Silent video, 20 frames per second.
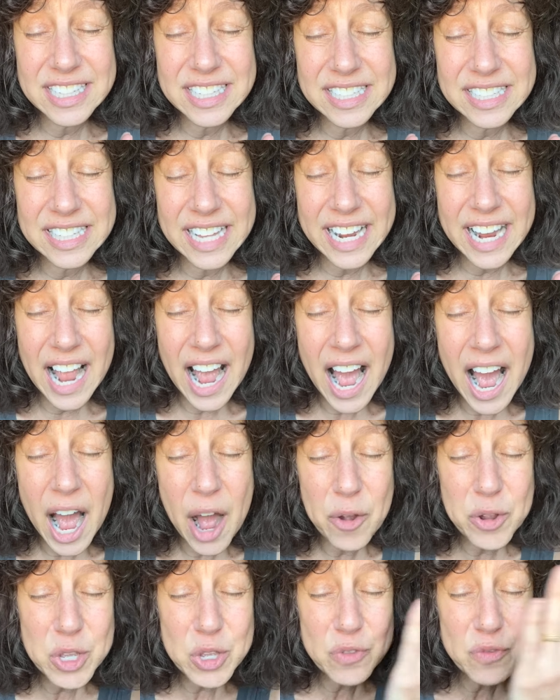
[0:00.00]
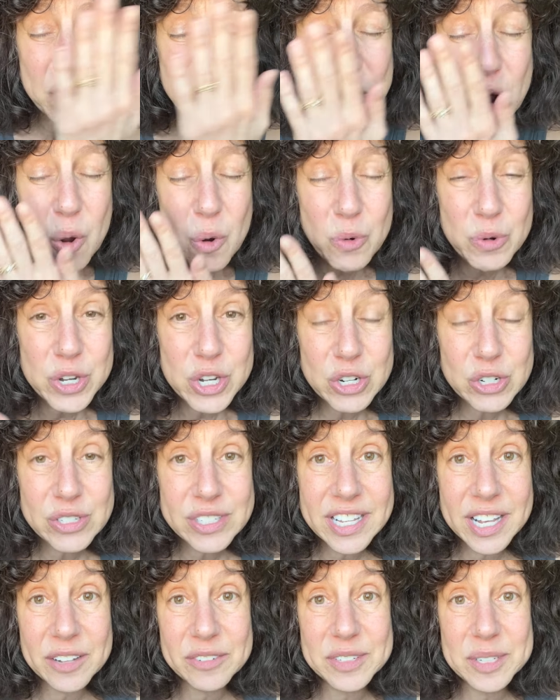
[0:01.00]
like how you've known
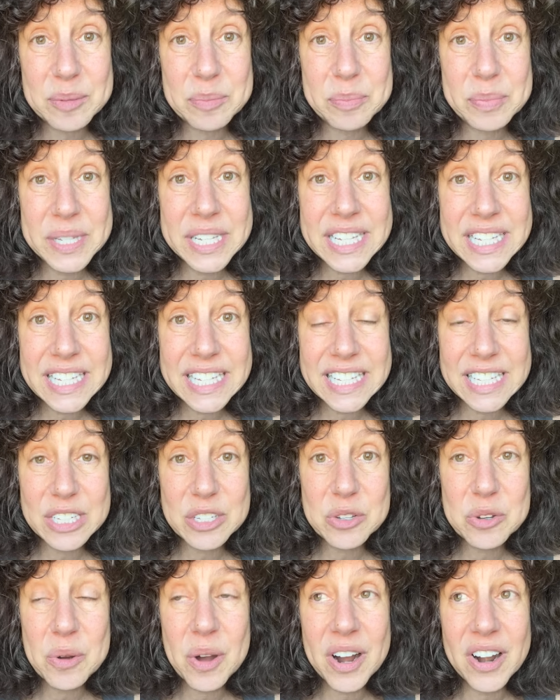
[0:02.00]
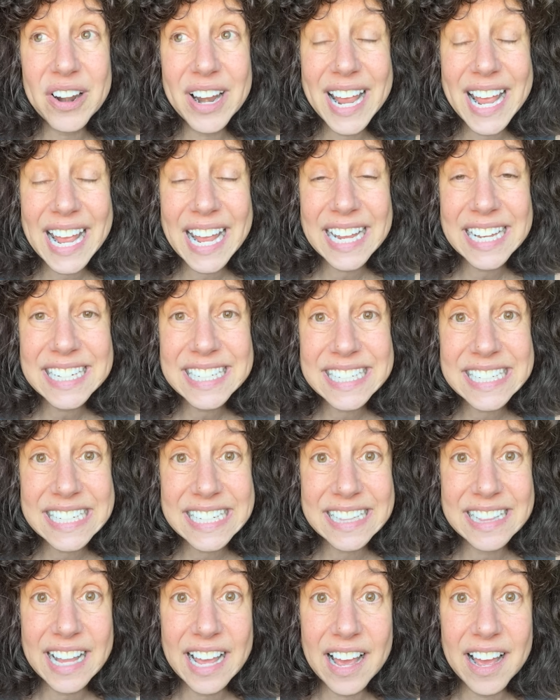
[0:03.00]
yourself to be. You are
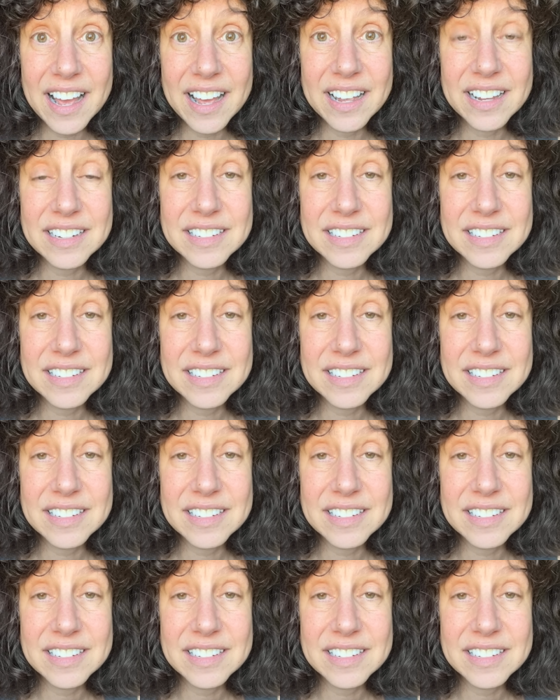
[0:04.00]
ending that.